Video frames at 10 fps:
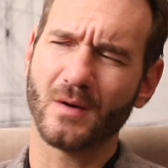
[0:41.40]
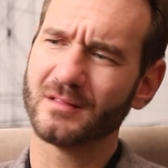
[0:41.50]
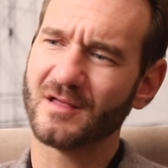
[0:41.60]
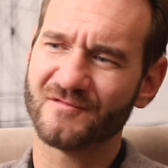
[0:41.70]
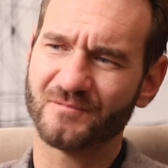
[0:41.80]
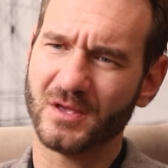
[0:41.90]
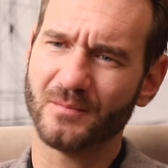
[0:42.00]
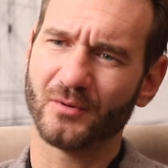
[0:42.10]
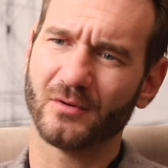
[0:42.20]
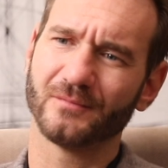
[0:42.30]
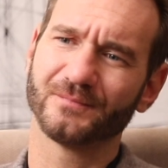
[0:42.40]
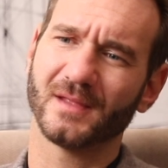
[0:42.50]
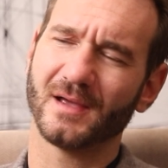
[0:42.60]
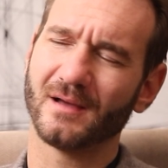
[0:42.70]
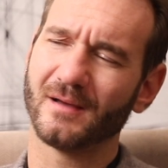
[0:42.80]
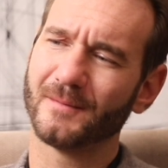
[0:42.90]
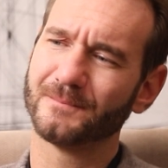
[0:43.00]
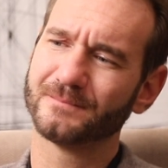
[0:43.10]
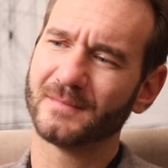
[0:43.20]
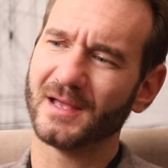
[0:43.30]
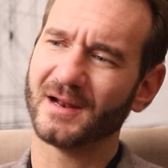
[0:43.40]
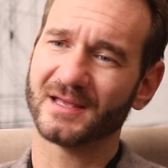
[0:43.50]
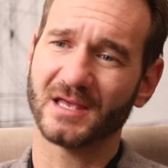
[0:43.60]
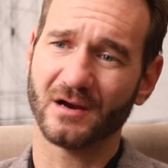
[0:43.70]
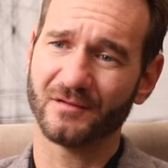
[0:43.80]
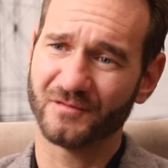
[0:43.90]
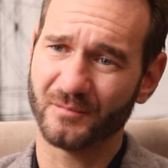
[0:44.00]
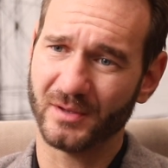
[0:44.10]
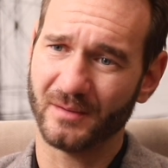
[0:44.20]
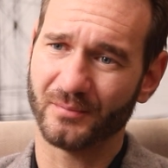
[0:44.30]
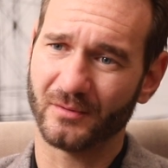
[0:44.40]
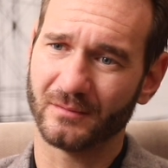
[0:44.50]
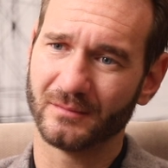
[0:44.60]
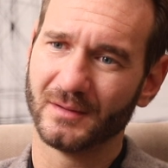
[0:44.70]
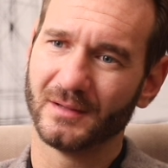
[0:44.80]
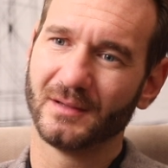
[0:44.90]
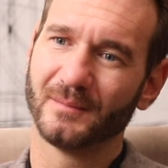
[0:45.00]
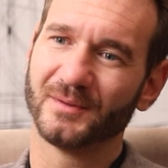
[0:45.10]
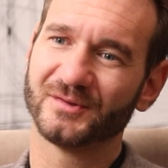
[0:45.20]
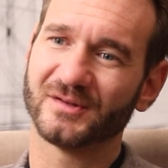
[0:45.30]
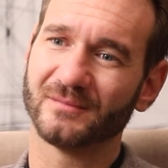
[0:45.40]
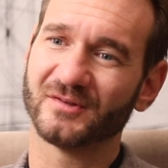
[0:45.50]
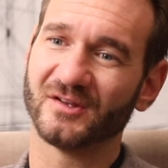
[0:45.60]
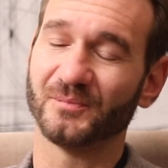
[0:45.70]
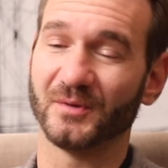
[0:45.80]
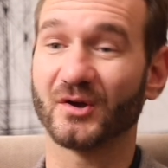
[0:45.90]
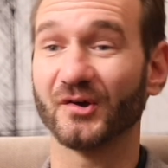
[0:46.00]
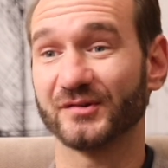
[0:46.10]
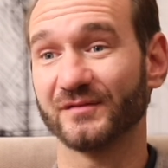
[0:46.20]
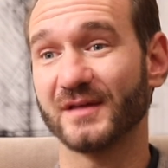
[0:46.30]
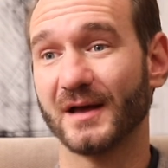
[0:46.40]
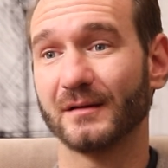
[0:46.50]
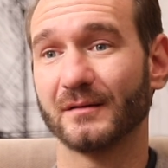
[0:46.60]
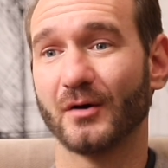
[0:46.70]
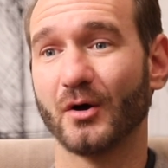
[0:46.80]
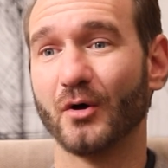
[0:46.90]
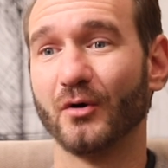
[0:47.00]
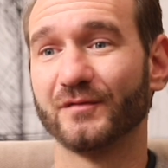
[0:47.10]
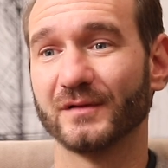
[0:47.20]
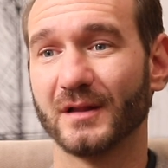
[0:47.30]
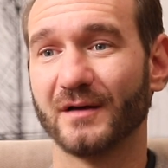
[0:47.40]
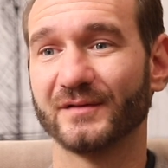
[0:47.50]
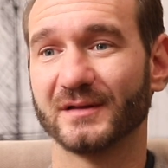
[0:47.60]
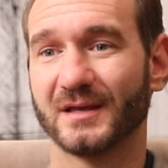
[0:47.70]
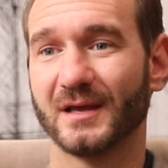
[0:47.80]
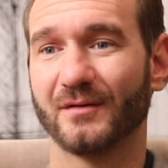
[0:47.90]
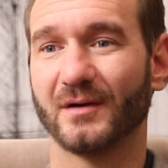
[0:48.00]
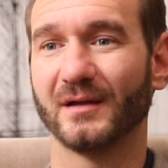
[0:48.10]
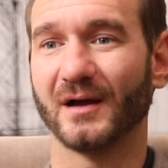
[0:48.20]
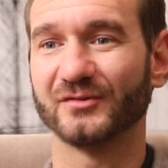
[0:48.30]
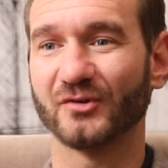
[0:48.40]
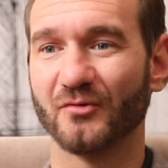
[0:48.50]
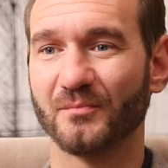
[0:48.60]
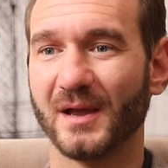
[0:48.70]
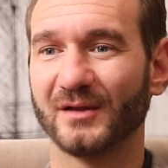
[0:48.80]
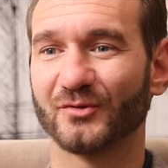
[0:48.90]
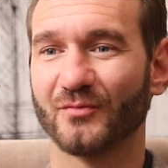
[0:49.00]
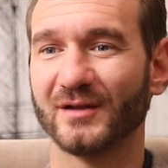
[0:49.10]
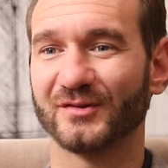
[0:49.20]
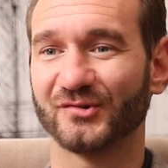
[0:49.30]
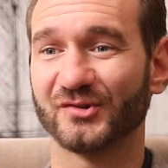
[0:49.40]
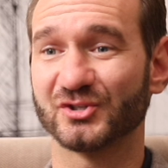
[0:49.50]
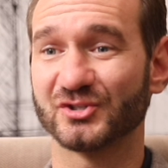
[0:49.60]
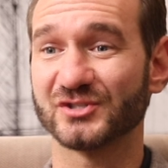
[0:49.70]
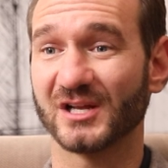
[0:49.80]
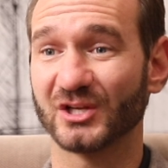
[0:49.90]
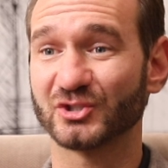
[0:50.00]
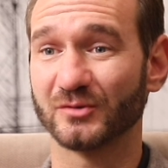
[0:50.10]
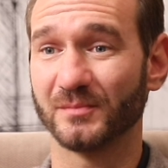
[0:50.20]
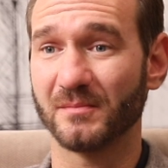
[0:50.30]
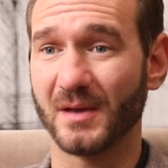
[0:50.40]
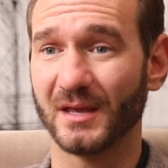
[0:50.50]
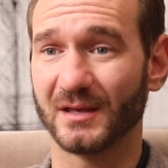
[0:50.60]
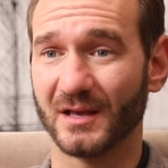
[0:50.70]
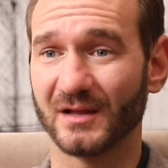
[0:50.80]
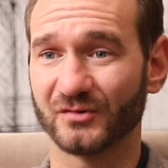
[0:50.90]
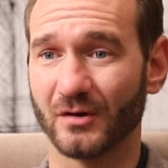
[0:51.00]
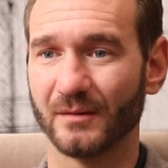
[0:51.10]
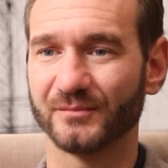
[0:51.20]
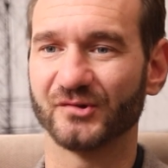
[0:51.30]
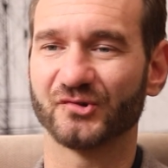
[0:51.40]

I love people, and I care for people, but sometimes because of that over love and care, I don't make the right decisions that I should be making at times.